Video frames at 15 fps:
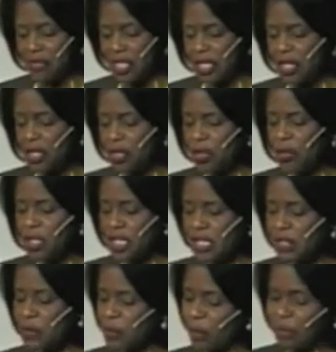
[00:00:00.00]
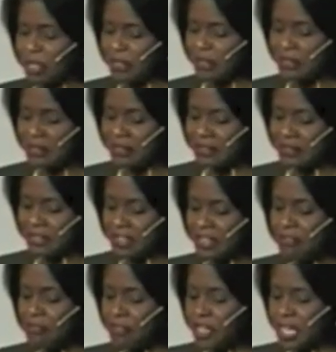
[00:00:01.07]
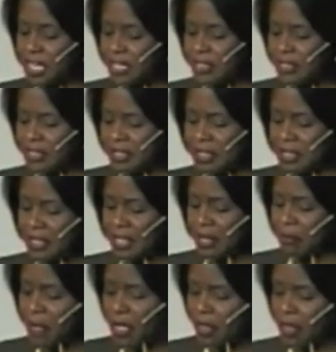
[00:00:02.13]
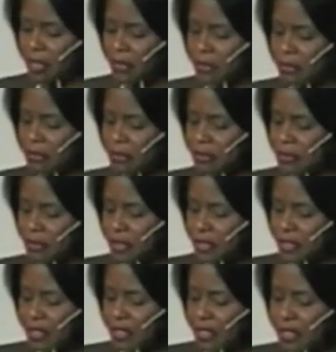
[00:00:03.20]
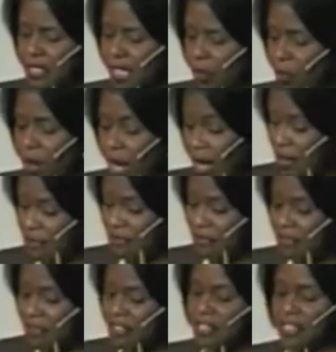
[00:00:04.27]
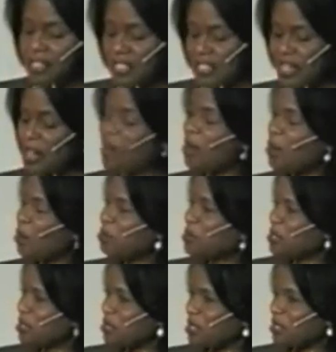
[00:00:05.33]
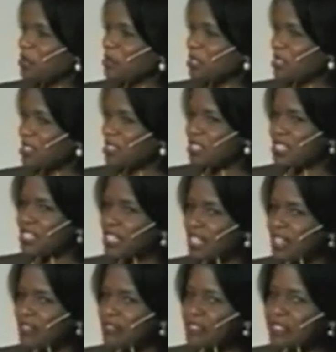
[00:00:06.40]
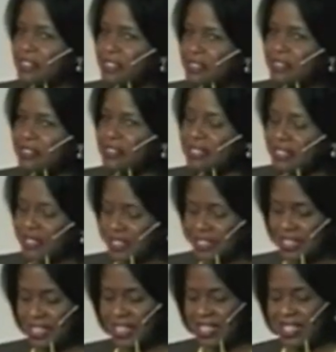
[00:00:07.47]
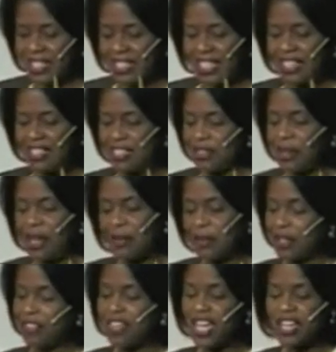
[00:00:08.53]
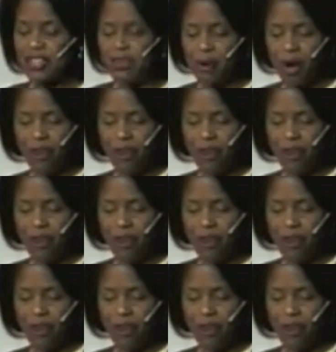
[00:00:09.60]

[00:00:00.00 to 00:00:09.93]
Who is woman? A friend, a mother, a wife, a home to those she loves. And so I want to thank you all